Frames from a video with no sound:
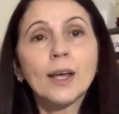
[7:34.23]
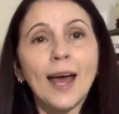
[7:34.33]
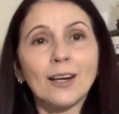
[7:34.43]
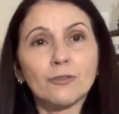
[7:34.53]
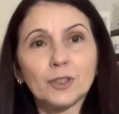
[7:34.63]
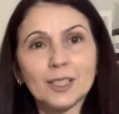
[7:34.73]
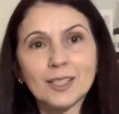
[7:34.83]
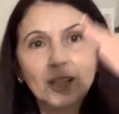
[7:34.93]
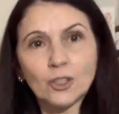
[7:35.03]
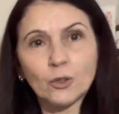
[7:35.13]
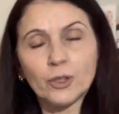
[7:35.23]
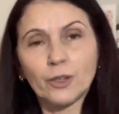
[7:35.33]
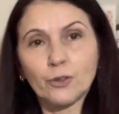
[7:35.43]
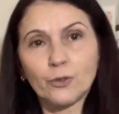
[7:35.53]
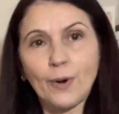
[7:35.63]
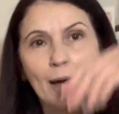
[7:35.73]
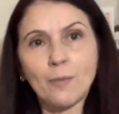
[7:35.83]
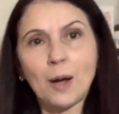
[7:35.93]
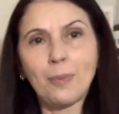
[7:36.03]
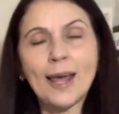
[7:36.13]
and I've continued it throughout
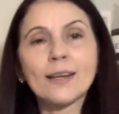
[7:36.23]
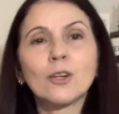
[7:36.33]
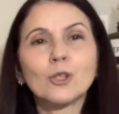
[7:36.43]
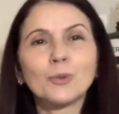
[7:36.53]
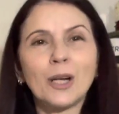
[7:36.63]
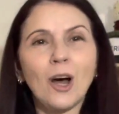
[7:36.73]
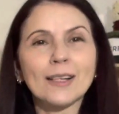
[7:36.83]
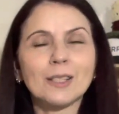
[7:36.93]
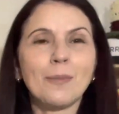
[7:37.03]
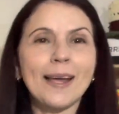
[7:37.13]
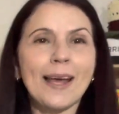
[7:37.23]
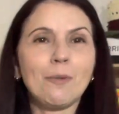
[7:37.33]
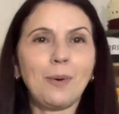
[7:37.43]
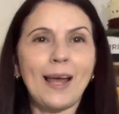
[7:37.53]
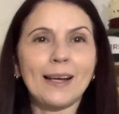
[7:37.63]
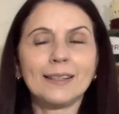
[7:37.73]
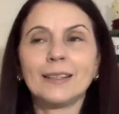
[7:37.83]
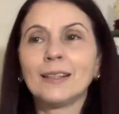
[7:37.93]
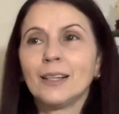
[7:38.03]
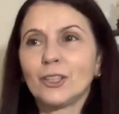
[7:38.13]
my blanket because we like to make our
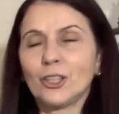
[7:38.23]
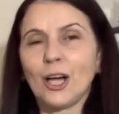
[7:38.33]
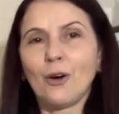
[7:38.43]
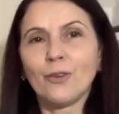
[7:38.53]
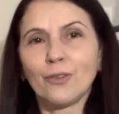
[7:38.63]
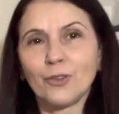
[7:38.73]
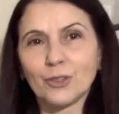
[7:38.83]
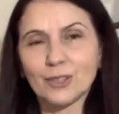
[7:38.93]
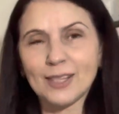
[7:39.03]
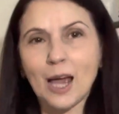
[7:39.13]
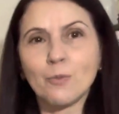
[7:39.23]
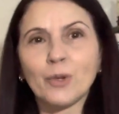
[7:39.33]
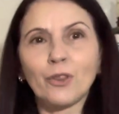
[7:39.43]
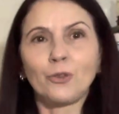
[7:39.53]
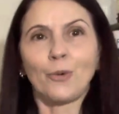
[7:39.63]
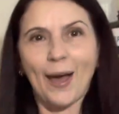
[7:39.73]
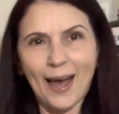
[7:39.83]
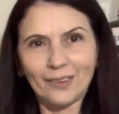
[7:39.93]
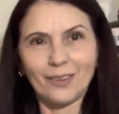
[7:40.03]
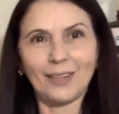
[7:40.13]
blanket, you know, the same width
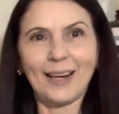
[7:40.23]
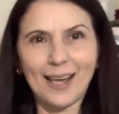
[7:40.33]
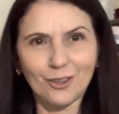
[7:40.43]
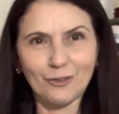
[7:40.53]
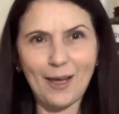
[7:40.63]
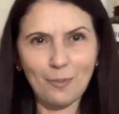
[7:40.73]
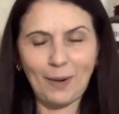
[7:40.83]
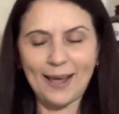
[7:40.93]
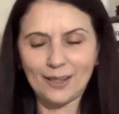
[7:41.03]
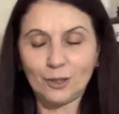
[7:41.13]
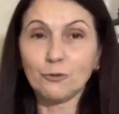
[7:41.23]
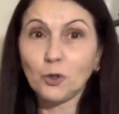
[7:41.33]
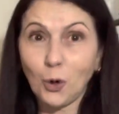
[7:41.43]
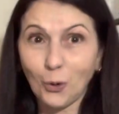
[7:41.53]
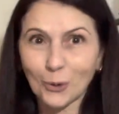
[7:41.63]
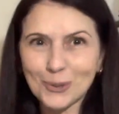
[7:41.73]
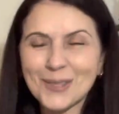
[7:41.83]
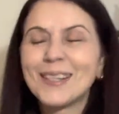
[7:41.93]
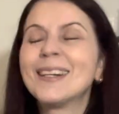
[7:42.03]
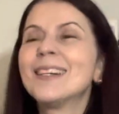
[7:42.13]
throughout the length of our blanket, of
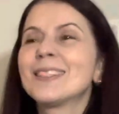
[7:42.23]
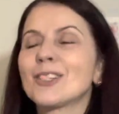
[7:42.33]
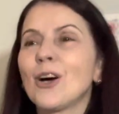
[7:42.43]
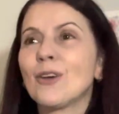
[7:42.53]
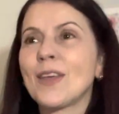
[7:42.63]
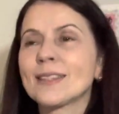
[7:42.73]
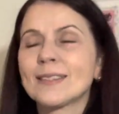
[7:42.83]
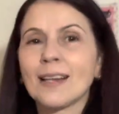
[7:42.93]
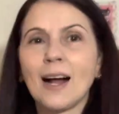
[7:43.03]
course. So that's